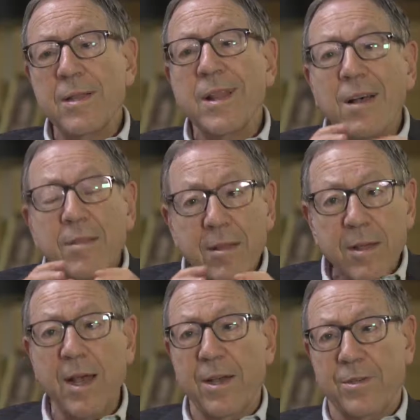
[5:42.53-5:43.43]

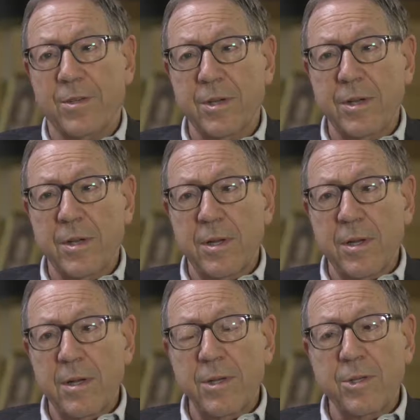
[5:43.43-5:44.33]
Nonetheless,
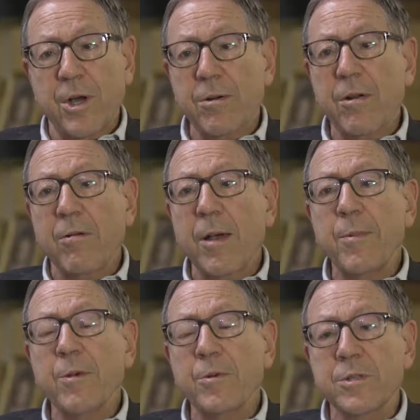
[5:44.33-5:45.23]
Saudi
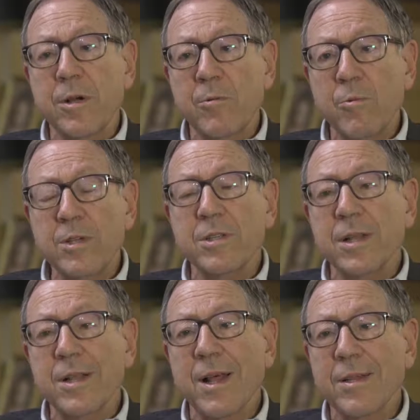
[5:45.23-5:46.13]
Arabia was
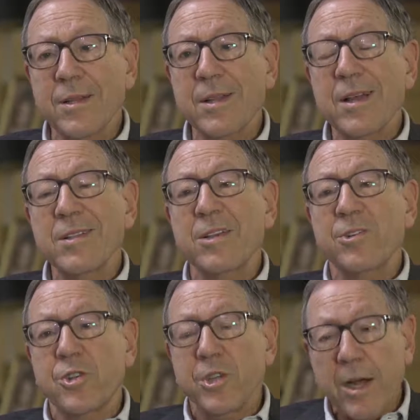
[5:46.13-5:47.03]
recently elected
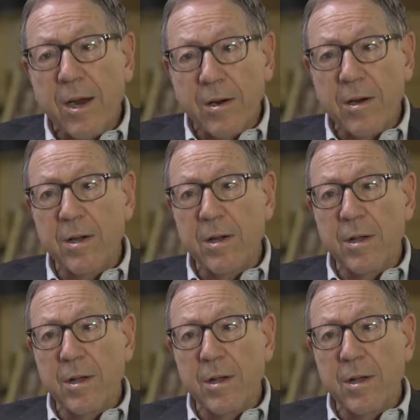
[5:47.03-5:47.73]
to chair